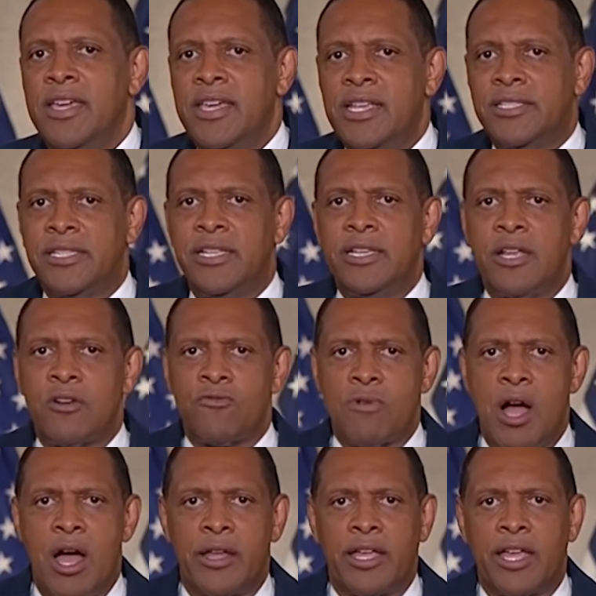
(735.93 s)
Isn't it
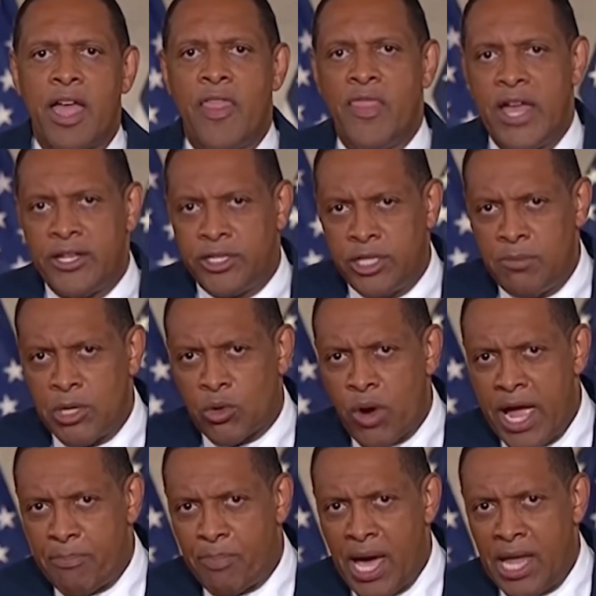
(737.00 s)
ironic that
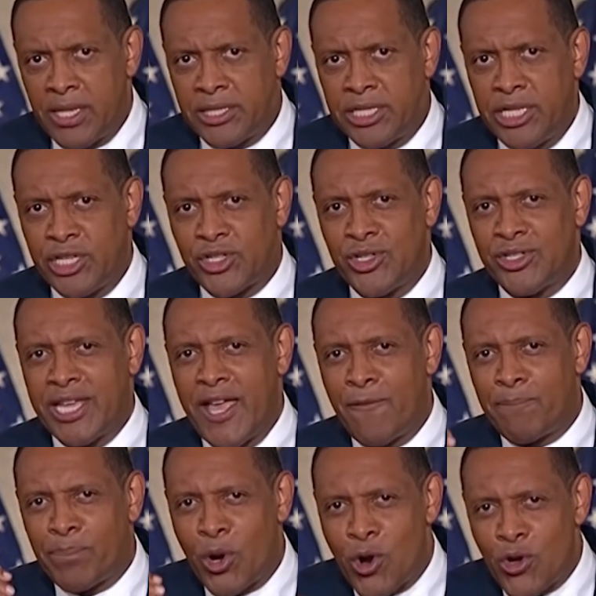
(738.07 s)
Democrat politicians
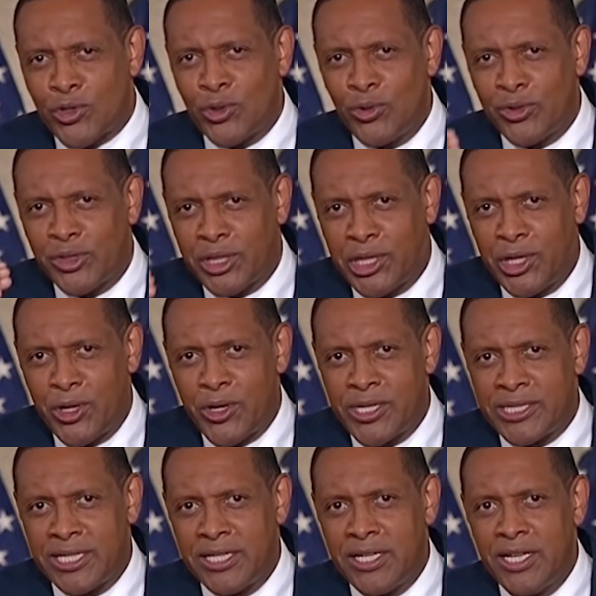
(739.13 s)
have personal
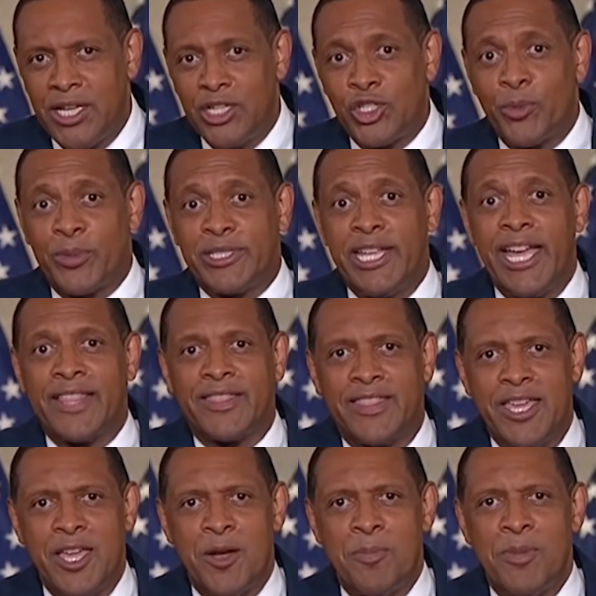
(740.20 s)
security to protect
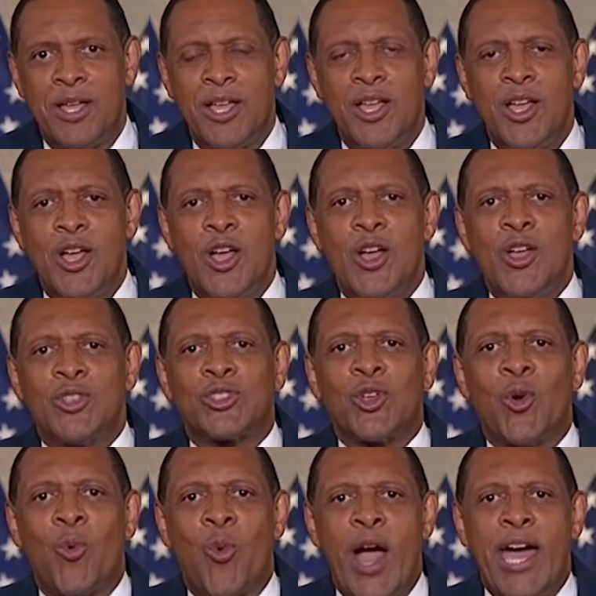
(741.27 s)
them?
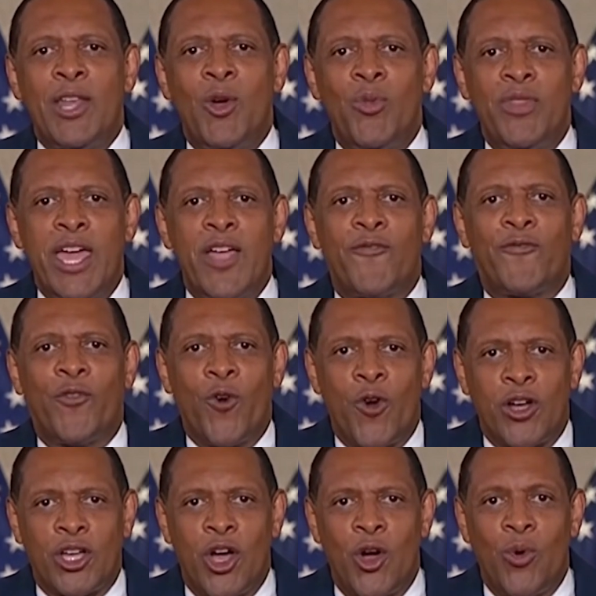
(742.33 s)
So why don't they
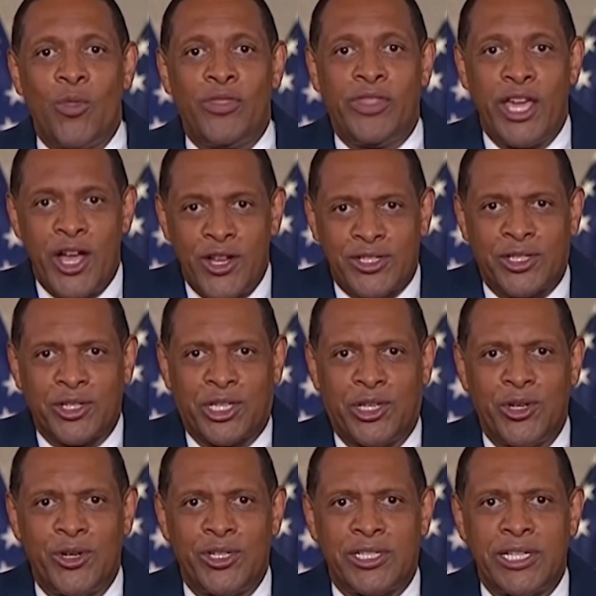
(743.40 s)
forego their
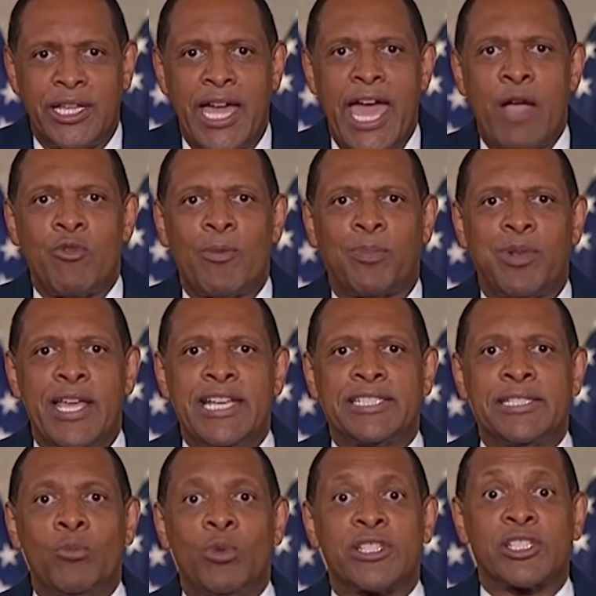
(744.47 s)
security and replace
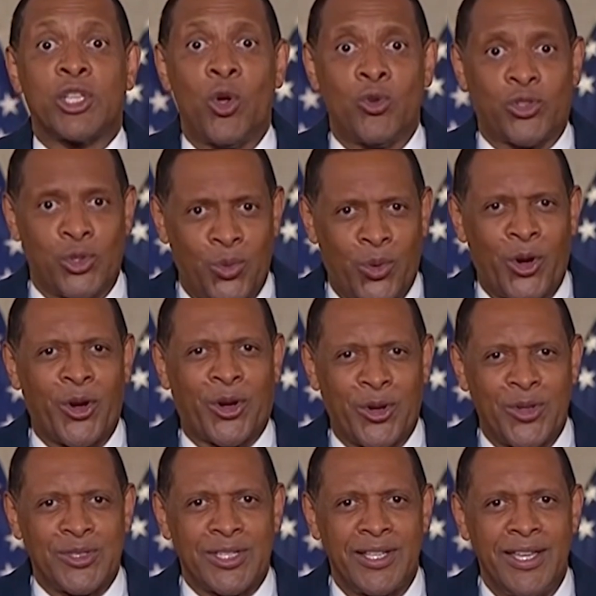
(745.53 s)
them with social
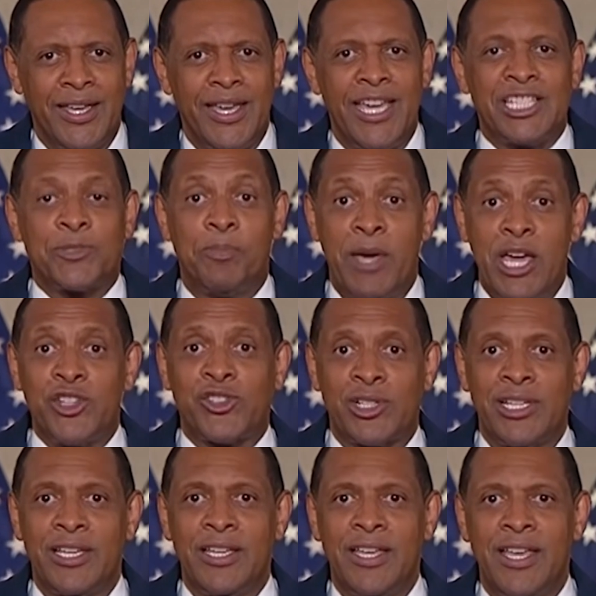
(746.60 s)
workers,
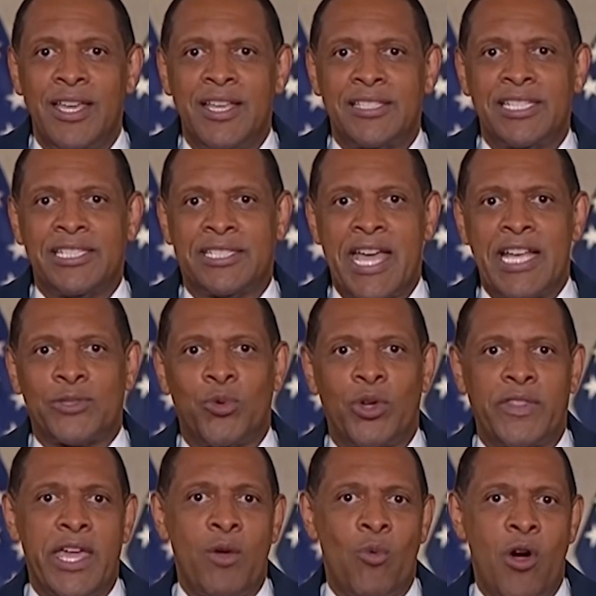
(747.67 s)
especially since that's
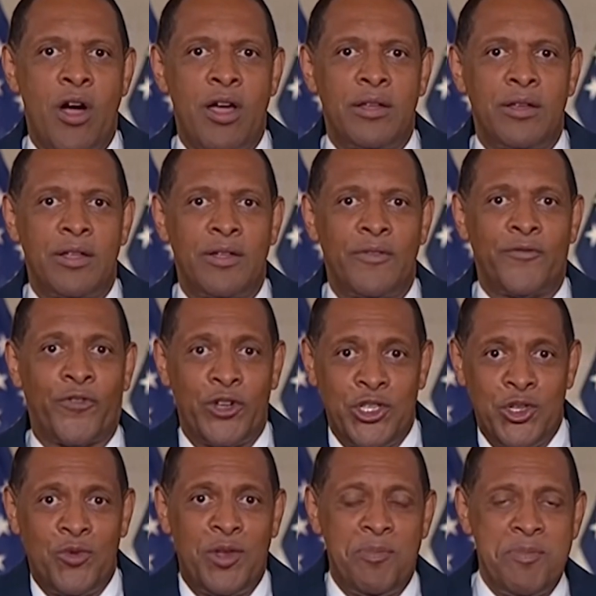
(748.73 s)
what they want for
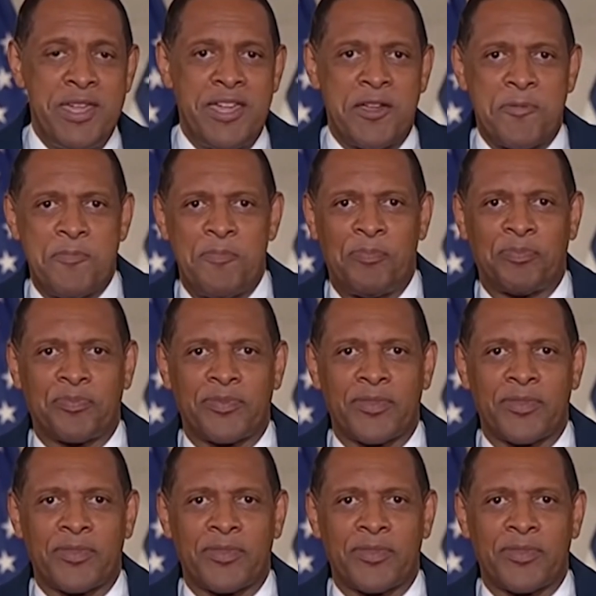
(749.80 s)
you and me?